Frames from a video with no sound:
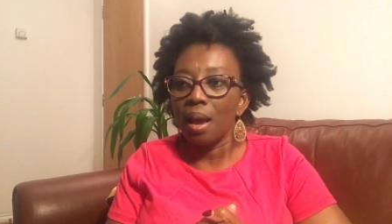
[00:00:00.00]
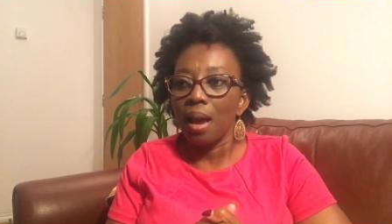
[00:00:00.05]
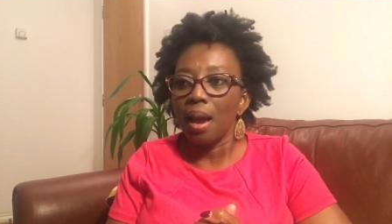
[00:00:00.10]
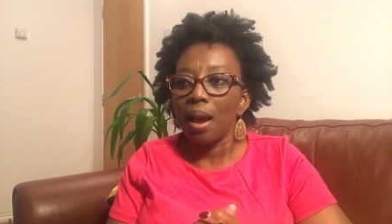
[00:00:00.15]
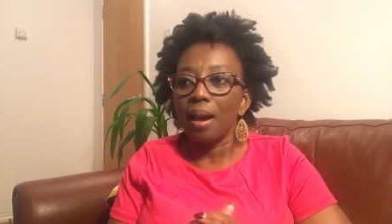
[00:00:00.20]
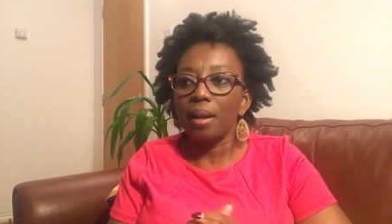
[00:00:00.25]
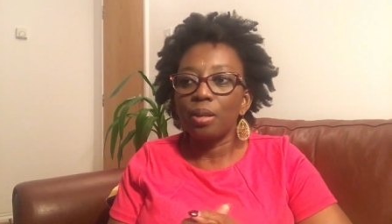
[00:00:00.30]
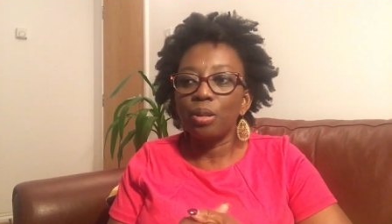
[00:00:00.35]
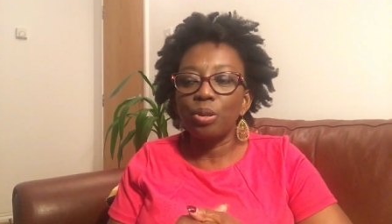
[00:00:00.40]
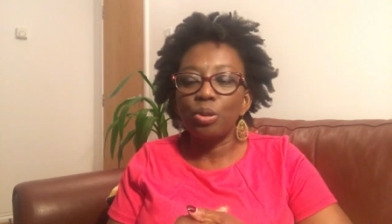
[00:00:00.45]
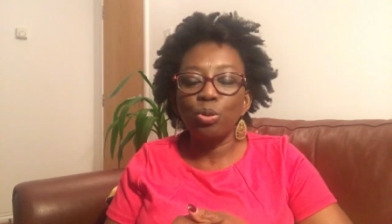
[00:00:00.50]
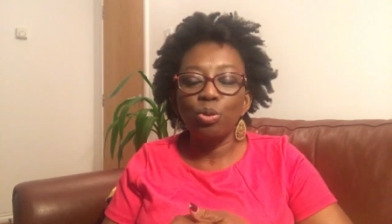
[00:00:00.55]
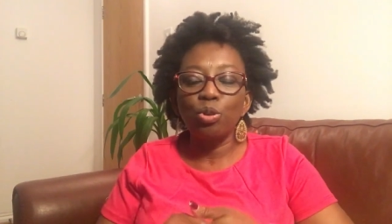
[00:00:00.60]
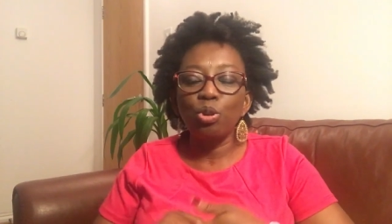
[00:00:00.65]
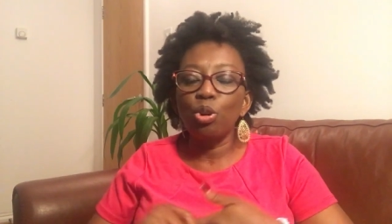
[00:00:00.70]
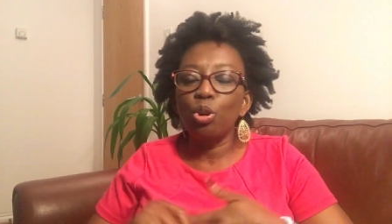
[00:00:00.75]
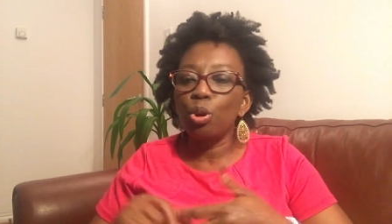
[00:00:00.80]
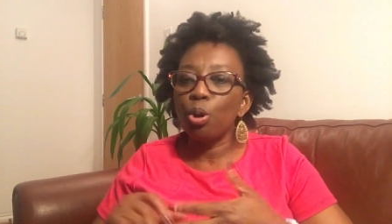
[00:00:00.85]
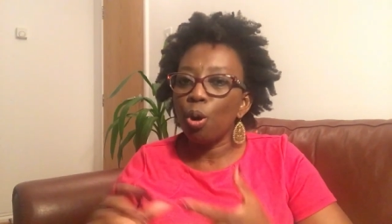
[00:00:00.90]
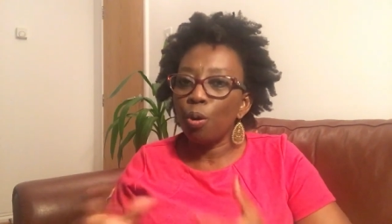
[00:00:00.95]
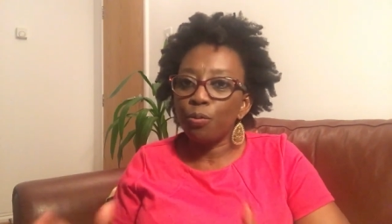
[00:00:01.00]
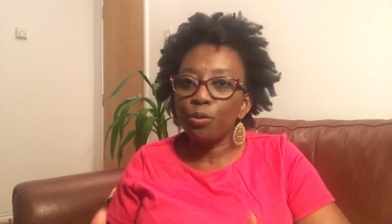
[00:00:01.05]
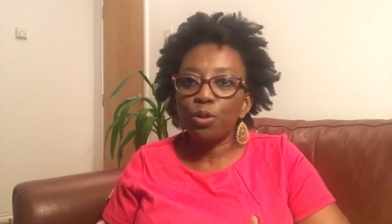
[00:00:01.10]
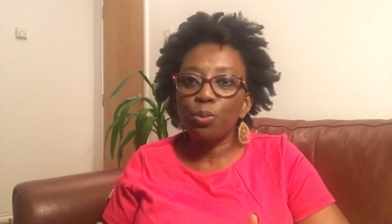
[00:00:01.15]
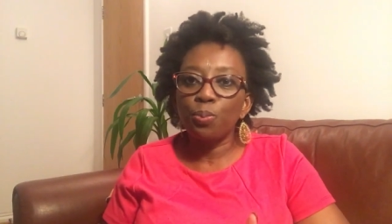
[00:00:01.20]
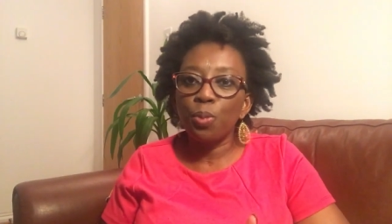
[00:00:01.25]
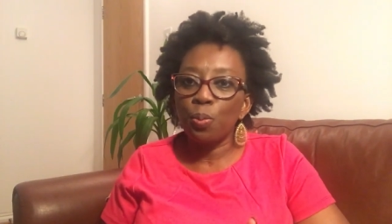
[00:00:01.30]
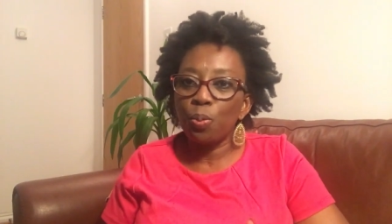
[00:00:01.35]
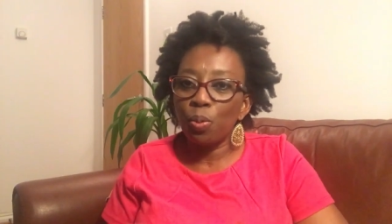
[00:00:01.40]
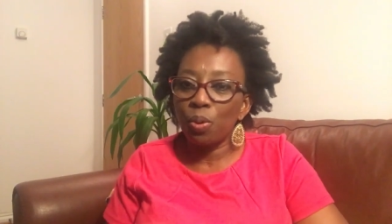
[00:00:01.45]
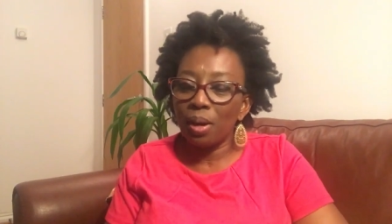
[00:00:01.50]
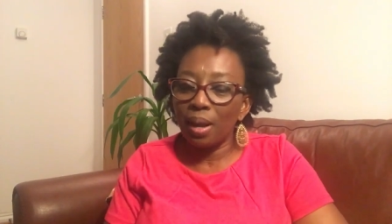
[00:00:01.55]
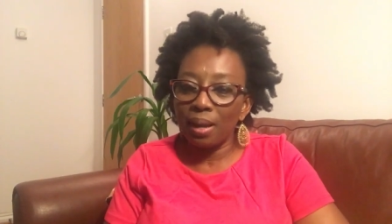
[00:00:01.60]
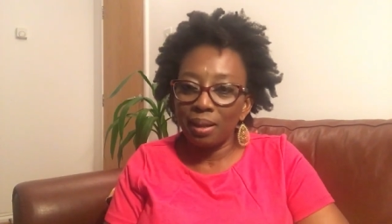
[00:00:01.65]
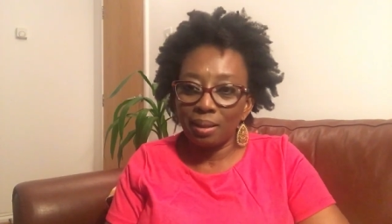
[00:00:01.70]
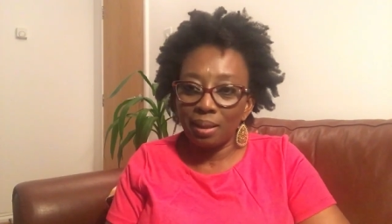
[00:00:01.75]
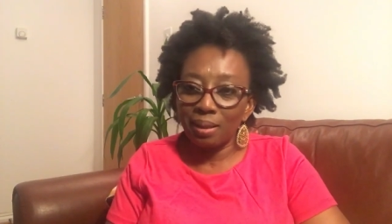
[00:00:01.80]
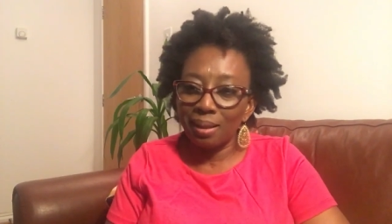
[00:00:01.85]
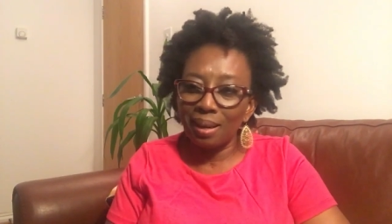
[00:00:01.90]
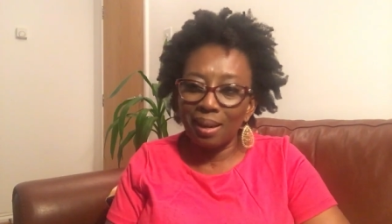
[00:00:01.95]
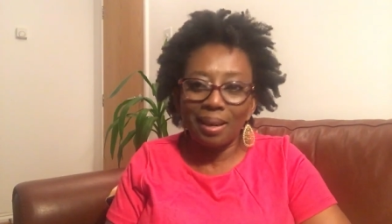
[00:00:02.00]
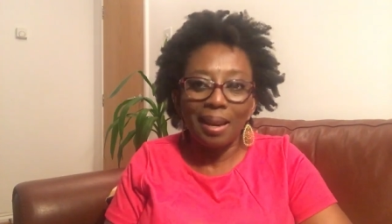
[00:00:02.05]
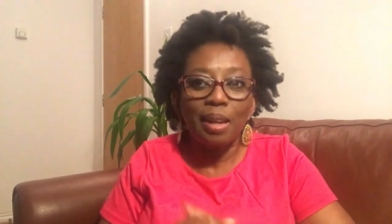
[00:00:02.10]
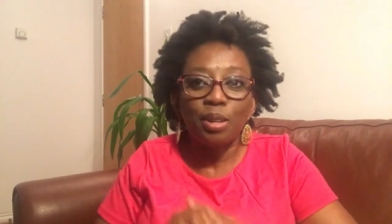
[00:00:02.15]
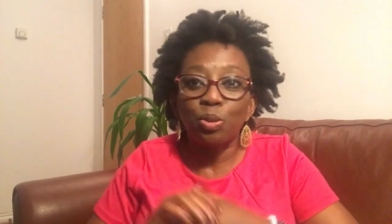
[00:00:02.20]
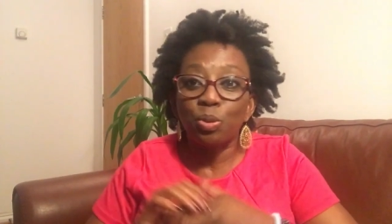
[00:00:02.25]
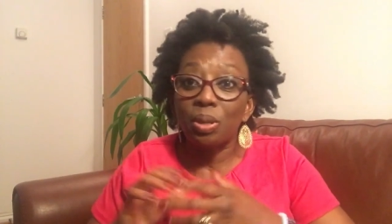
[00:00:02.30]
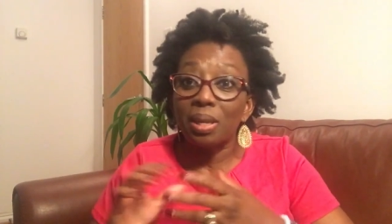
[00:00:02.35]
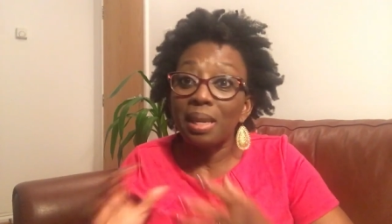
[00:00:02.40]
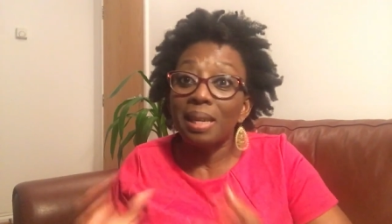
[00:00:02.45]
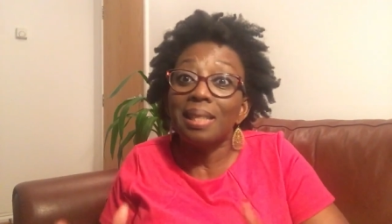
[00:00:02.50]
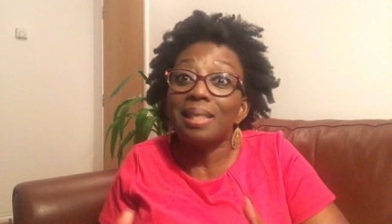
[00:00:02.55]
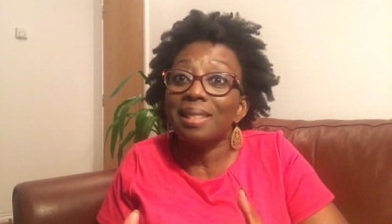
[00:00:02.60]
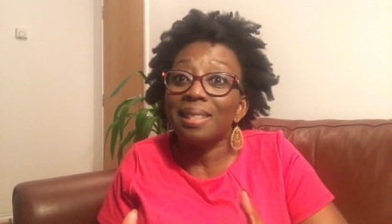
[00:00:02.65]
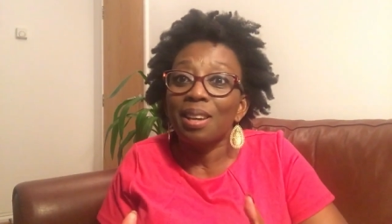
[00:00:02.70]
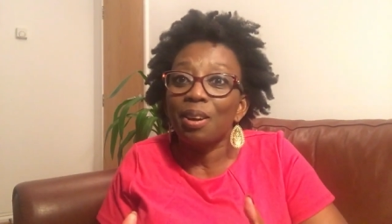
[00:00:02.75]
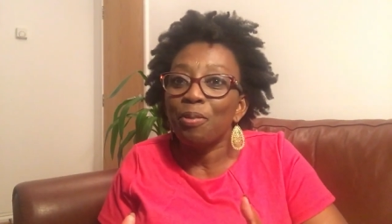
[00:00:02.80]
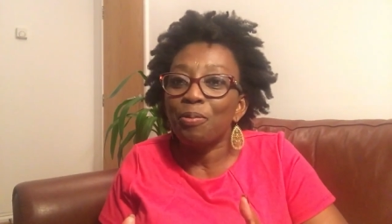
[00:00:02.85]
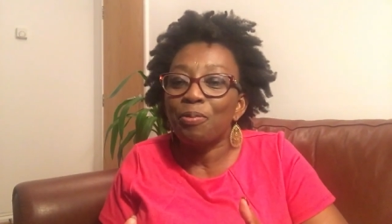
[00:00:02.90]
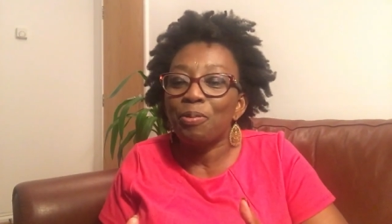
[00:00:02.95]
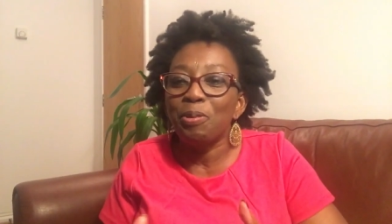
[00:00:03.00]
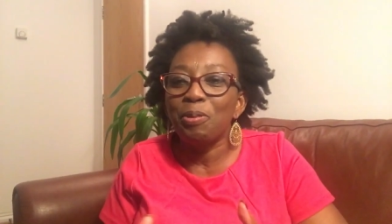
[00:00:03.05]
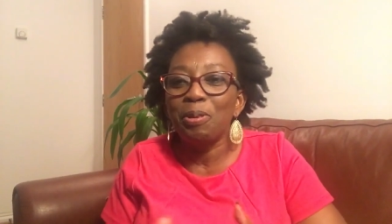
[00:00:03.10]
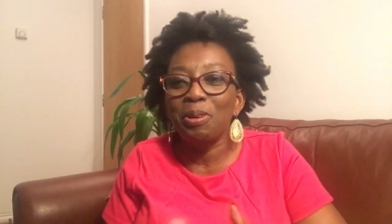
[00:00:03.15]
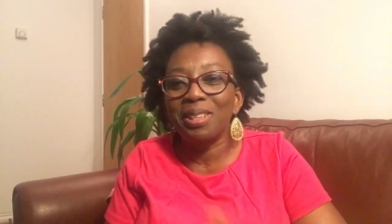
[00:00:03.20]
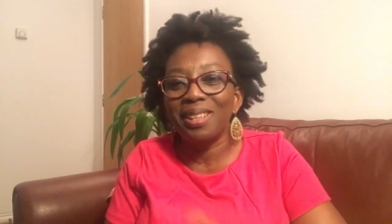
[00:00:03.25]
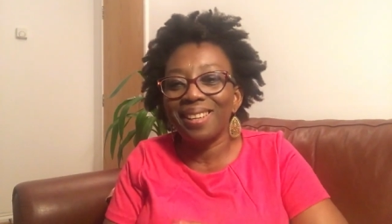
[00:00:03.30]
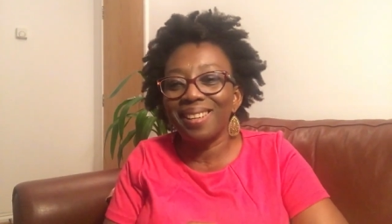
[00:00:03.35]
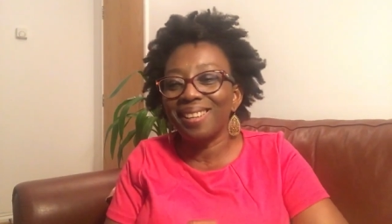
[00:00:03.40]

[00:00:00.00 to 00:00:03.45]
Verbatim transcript: I do love people like that, and I like to eat their food.